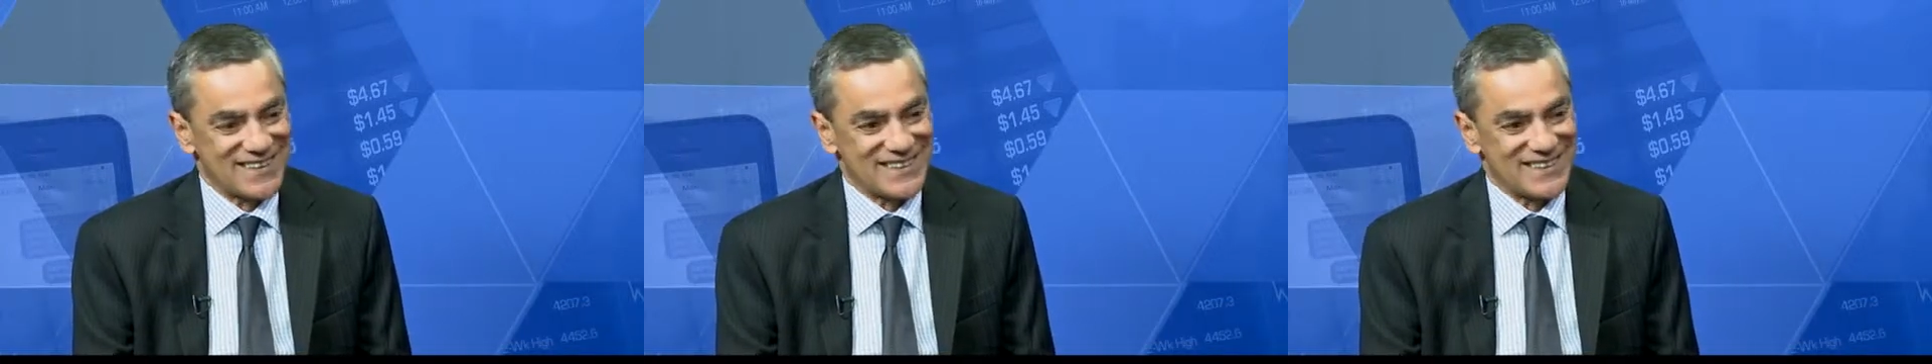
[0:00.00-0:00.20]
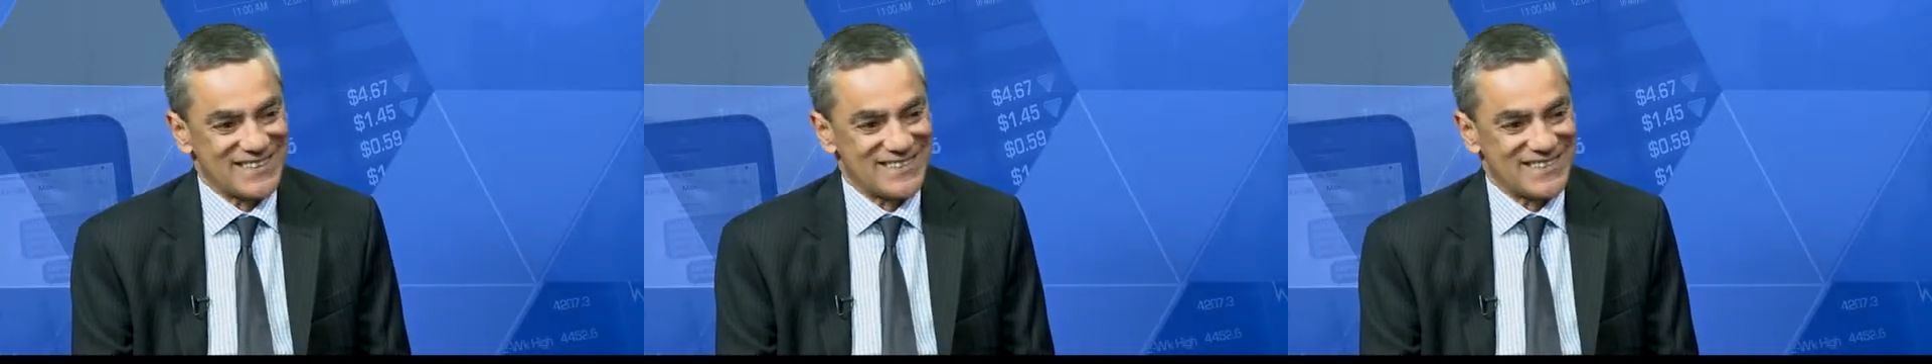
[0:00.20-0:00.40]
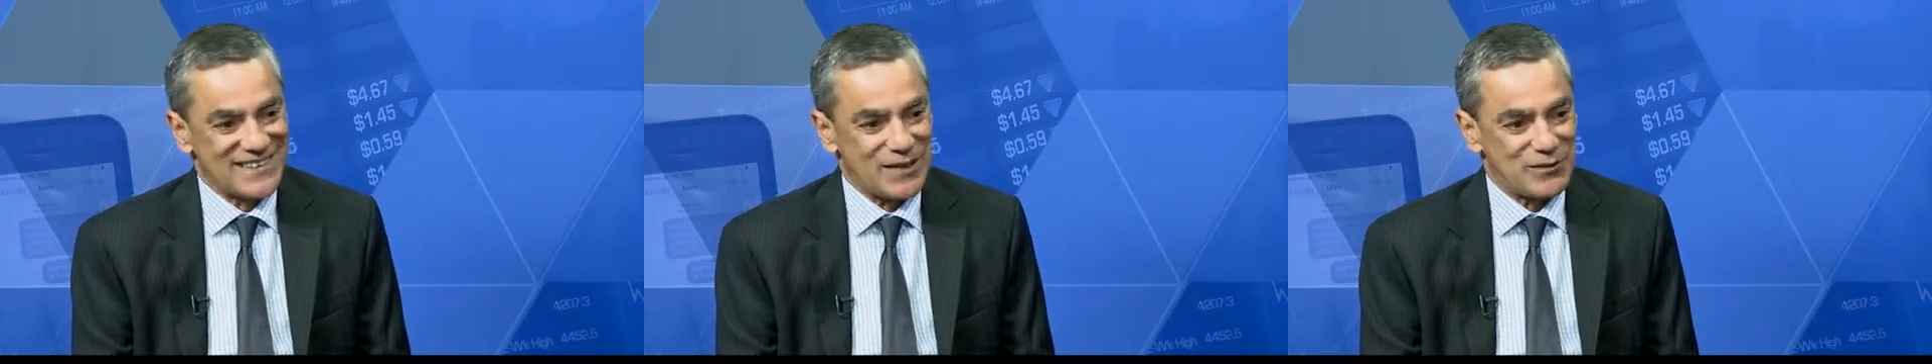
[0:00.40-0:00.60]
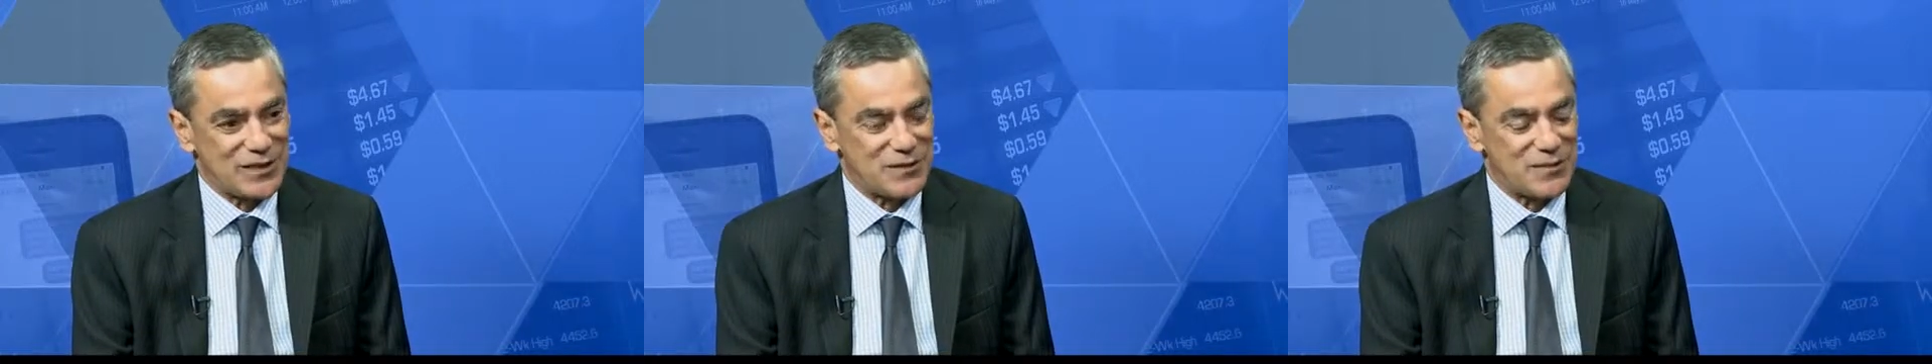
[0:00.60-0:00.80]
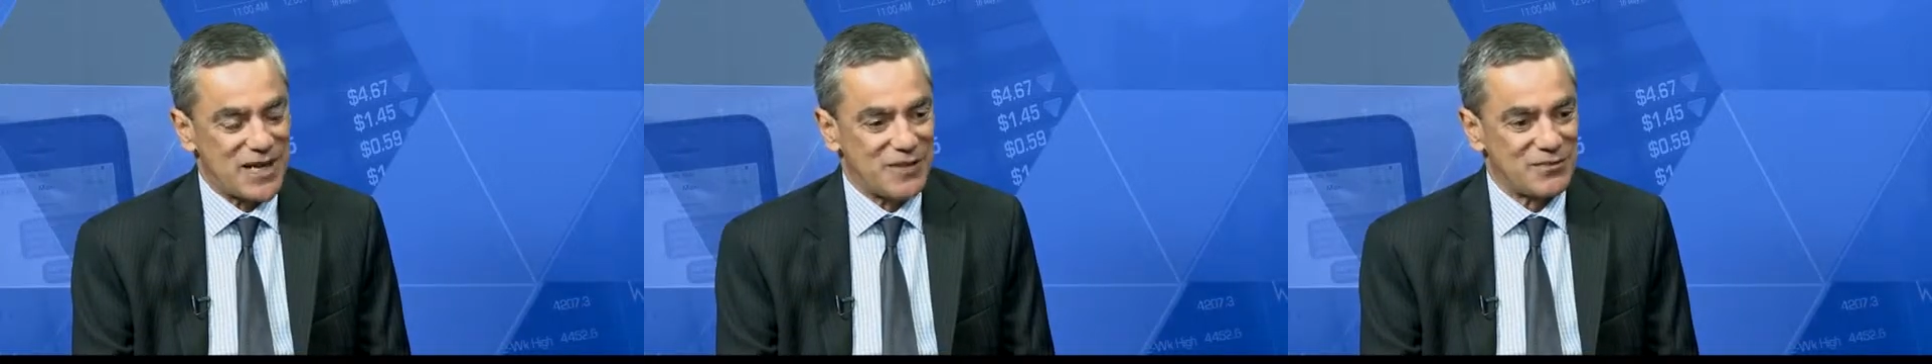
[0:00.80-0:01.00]
A couple
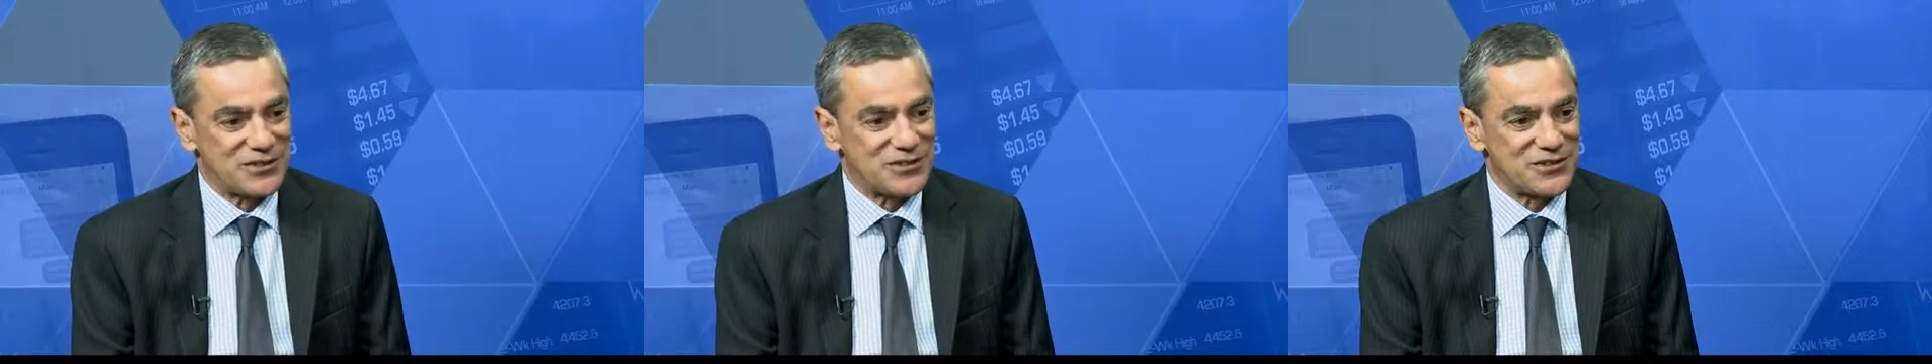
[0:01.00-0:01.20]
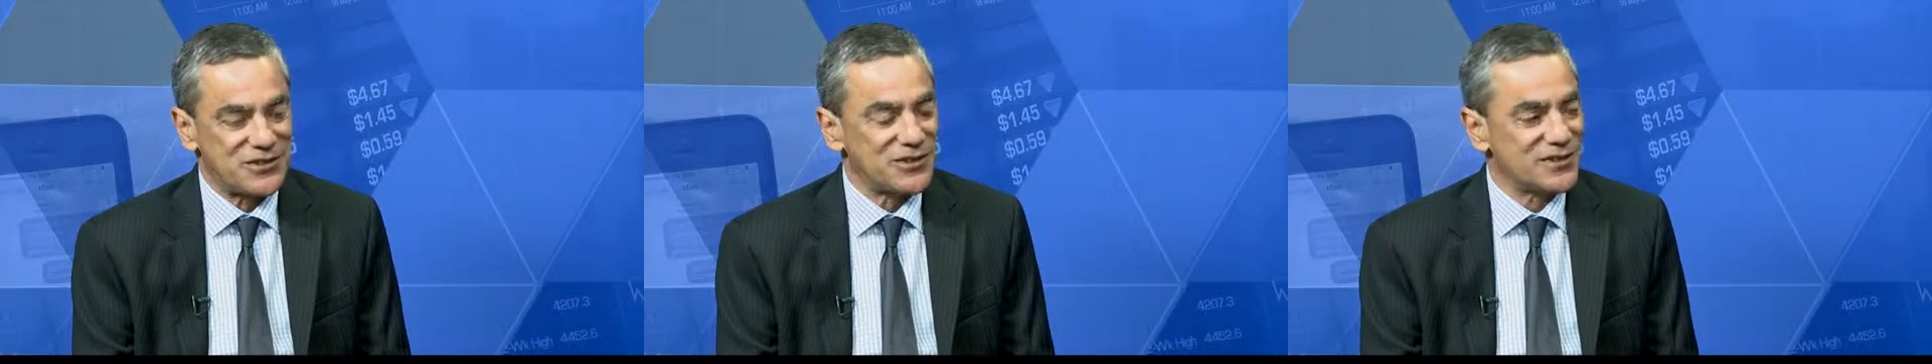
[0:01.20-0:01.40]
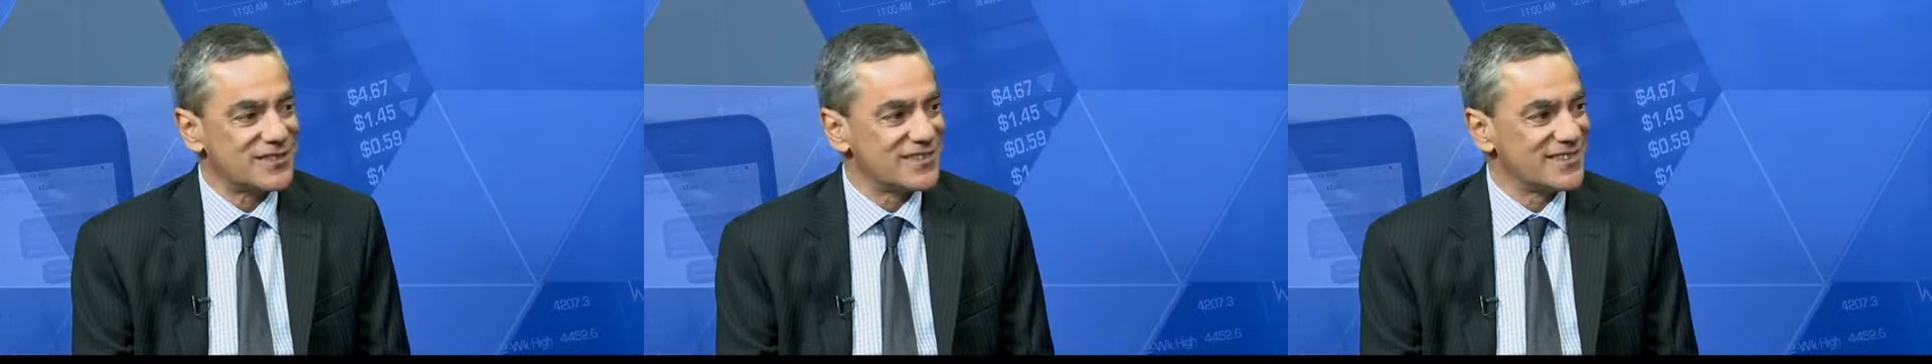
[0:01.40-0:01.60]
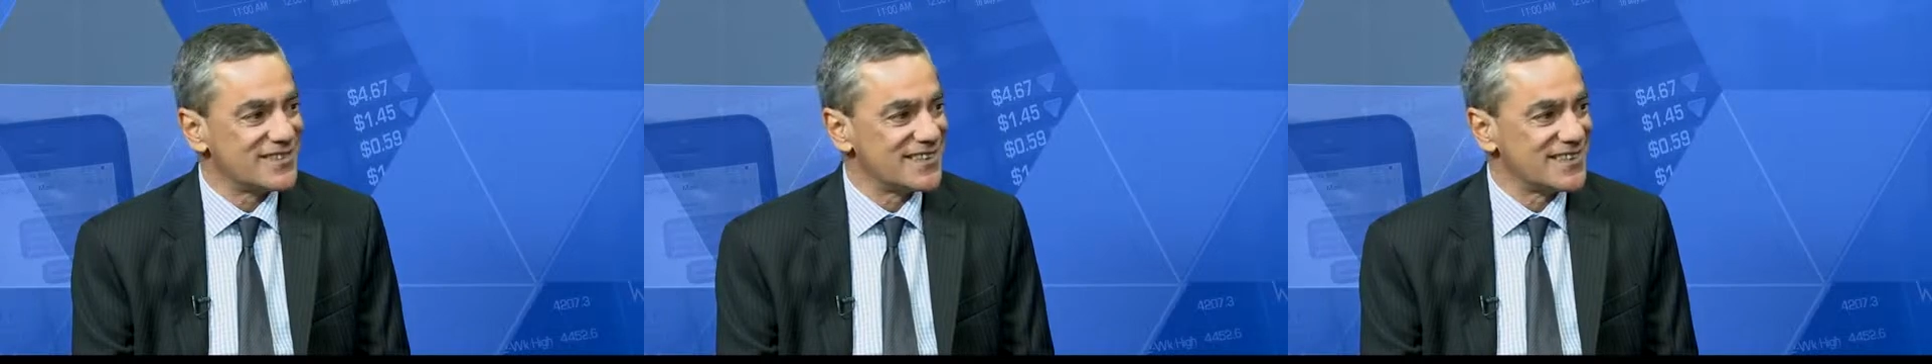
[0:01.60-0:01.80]
of department stores,